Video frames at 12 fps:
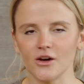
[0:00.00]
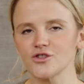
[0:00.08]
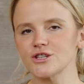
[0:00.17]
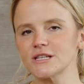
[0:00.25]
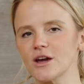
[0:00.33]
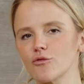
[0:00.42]

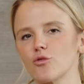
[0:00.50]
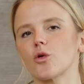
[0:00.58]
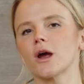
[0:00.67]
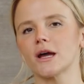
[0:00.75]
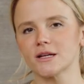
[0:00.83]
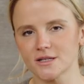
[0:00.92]
just to get
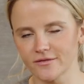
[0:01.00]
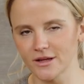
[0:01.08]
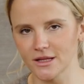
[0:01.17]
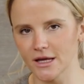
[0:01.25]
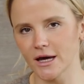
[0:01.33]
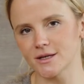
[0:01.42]
rid of
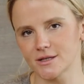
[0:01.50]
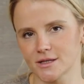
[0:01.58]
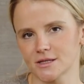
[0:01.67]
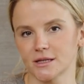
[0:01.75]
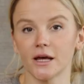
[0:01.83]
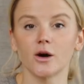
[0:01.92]
like the
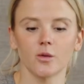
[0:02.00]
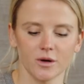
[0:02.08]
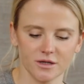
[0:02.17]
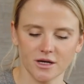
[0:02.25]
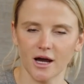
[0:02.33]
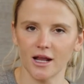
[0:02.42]
excess
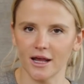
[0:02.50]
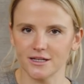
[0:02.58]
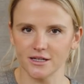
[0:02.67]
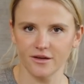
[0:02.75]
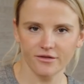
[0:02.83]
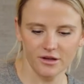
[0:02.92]
liquid, I like
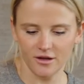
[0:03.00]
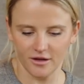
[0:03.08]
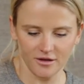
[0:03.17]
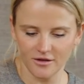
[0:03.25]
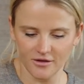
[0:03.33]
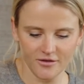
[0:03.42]
to give it a
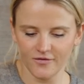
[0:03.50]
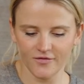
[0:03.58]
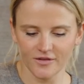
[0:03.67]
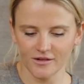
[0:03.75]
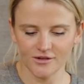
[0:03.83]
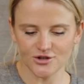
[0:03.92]
little
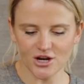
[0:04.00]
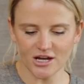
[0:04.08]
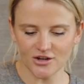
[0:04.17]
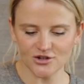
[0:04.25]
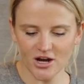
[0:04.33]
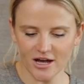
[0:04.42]

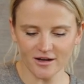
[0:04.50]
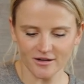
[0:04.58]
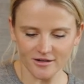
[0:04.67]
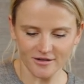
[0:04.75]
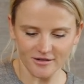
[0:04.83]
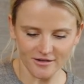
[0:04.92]
shaky shake,
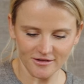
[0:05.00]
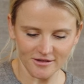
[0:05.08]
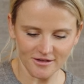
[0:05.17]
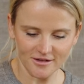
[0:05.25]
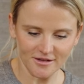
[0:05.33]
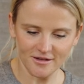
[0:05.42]

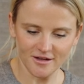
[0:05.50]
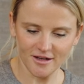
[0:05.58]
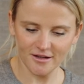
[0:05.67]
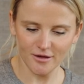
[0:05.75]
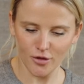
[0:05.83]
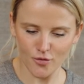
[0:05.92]

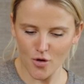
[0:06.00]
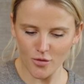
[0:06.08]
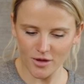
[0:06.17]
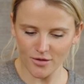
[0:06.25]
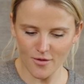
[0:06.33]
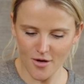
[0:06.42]
a little
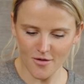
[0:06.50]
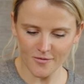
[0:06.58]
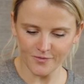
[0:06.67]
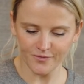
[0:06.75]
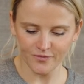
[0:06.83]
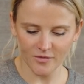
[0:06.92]
throwy throw,
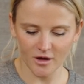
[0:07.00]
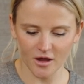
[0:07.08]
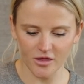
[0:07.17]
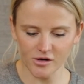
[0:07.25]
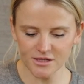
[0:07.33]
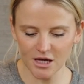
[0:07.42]

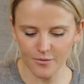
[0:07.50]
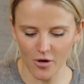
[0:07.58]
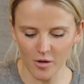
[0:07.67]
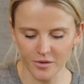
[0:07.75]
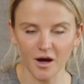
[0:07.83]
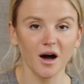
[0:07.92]
and there's like
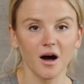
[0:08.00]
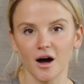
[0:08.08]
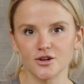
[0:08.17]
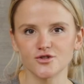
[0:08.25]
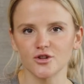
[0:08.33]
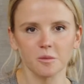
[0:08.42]
probably
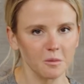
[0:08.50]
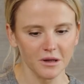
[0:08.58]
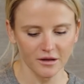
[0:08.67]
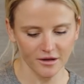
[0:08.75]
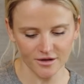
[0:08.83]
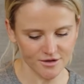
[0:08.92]
100
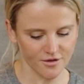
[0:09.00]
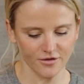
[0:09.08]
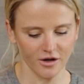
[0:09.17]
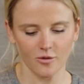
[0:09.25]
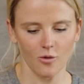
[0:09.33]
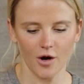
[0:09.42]
milliliters of
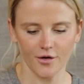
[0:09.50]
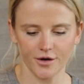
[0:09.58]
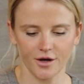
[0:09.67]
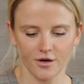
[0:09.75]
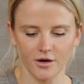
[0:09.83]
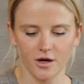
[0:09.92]
like water
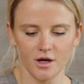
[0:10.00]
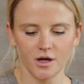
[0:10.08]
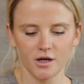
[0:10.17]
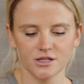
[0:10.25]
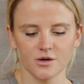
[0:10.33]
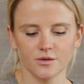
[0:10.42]
here.
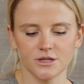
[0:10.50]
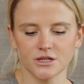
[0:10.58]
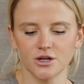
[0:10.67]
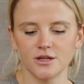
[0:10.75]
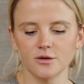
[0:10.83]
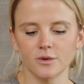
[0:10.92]
So it's
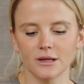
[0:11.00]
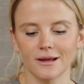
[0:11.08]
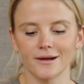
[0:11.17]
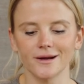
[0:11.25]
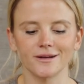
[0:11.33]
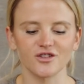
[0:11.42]
good that we
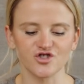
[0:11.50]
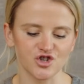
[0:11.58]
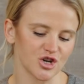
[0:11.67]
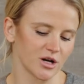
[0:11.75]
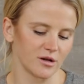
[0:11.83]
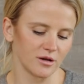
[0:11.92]
let it
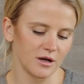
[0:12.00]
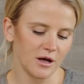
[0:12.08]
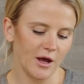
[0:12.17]
chill.